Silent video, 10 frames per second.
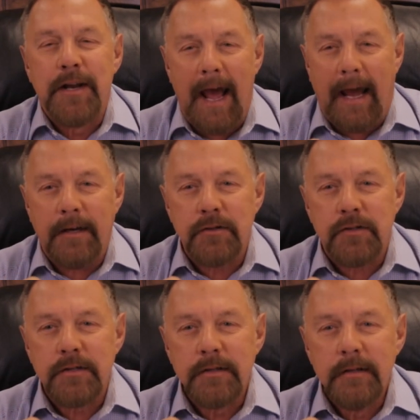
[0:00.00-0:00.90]

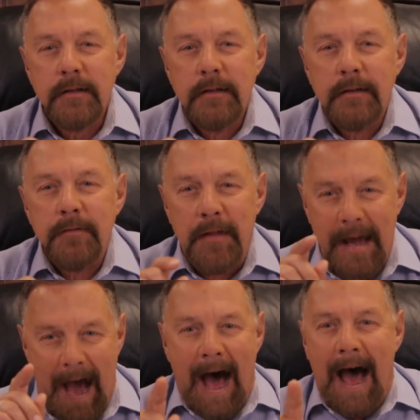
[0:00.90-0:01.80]
days,
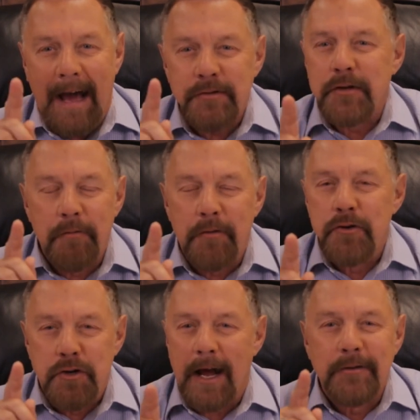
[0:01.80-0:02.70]
the eyes of the
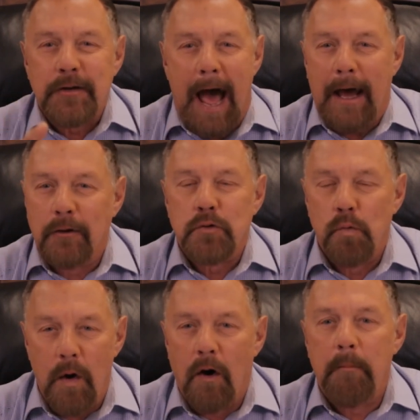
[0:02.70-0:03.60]
Gentiles
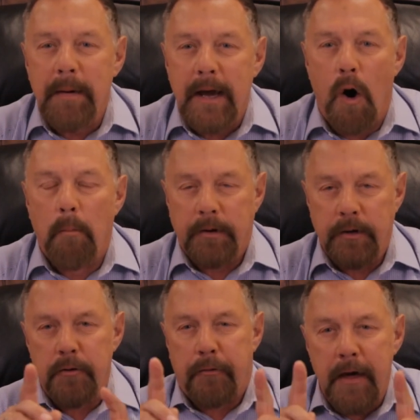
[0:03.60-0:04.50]
will be
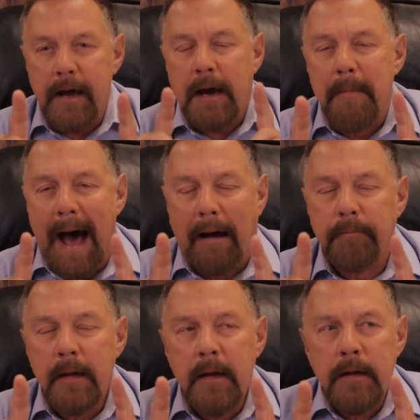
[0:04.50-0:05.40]
open. You think
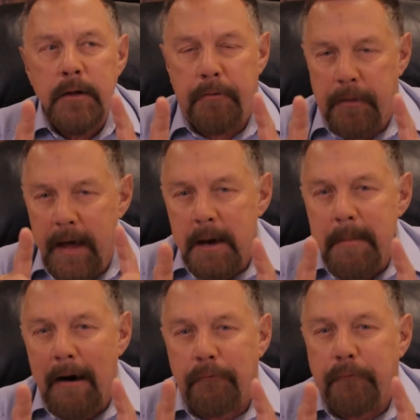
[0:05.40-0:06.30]
about you think
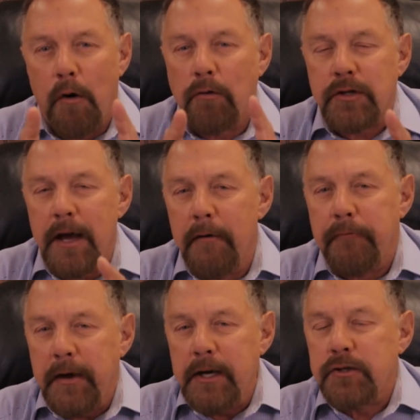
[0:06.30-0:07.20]
about folks
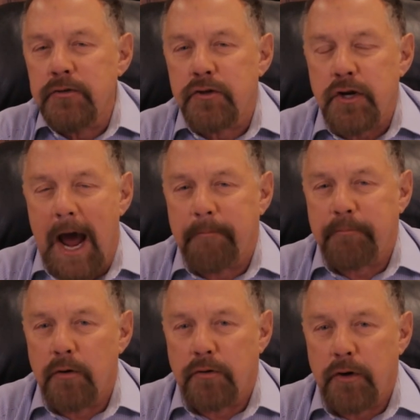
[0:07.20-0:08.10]
Ephesians
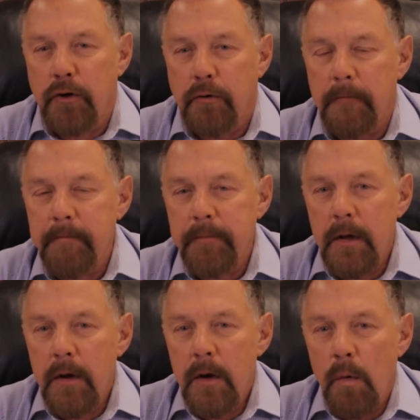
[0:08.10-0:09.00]
chapter 2
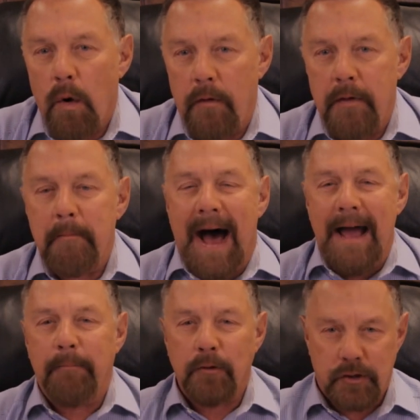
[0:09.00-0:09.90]
where the
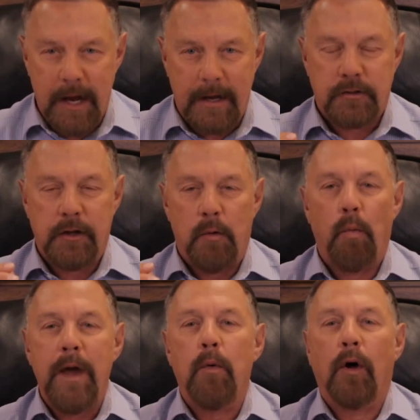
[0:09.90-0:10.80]
Bible says that
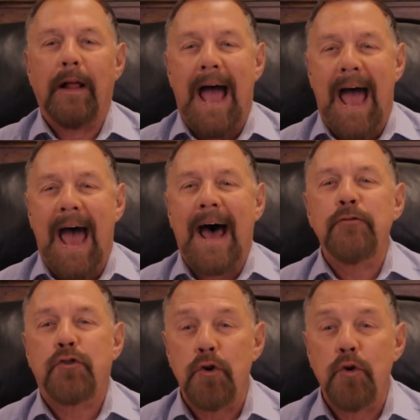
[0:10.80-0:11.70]
we will
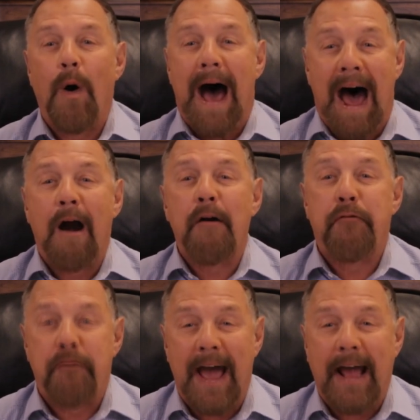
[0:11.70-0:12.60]
add to our
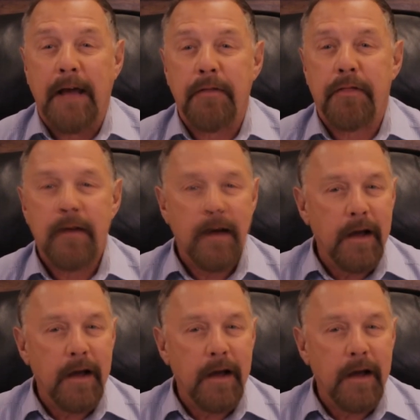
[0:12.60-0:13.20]
faith